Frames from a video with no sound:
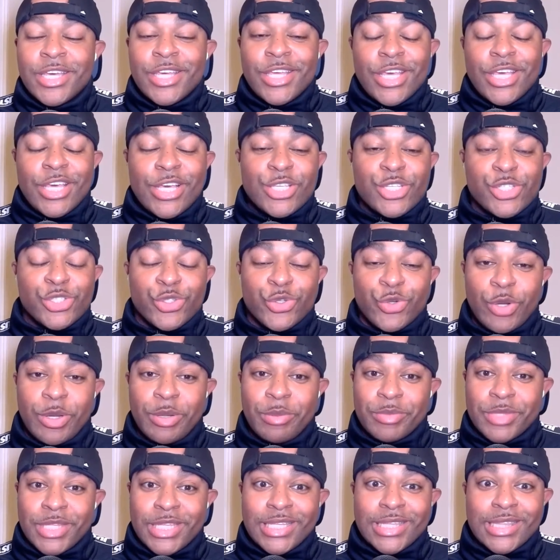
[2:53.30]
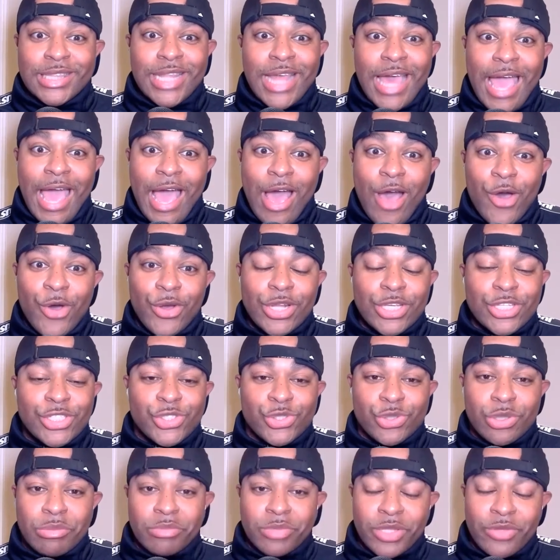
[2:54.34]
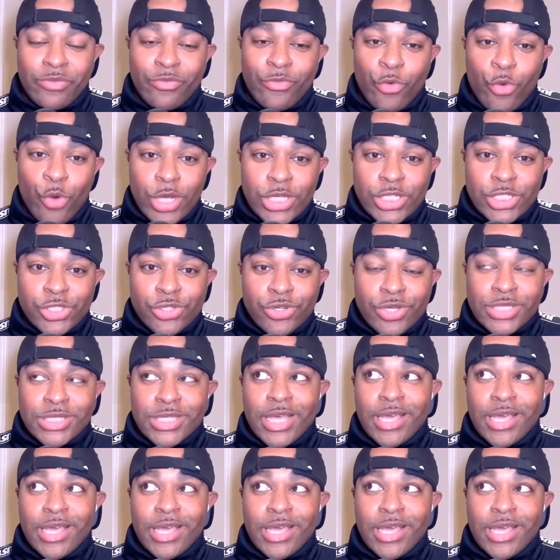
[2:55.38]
extremely loud, extremely boisterous,